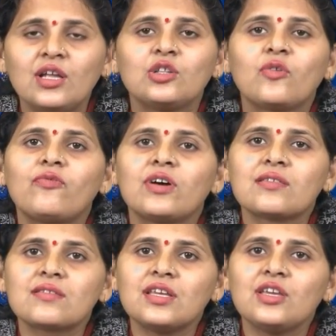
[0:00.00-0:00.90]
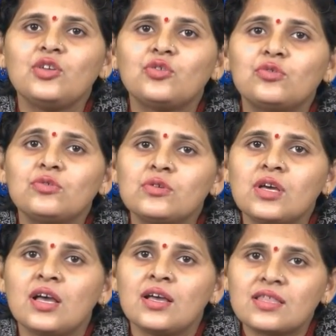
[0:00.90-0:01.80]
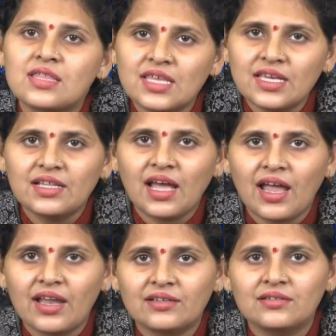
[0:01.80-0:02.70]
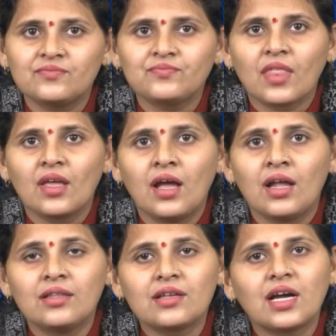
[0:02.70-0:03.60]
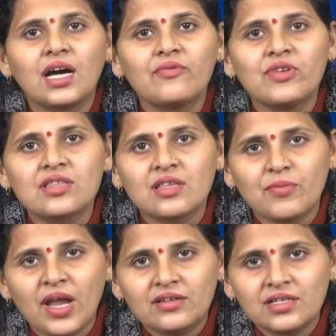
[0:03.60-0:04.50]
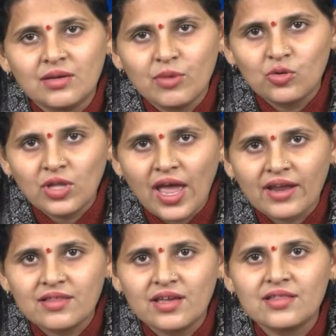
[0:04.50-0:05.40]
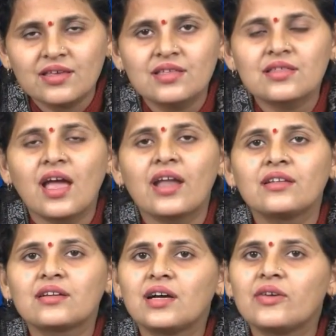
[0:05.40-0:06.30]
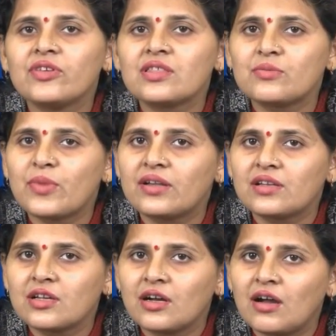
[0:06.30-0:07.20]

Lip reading: So firstly, you see that the curve is symmetric about x-axis and the curve is symmetric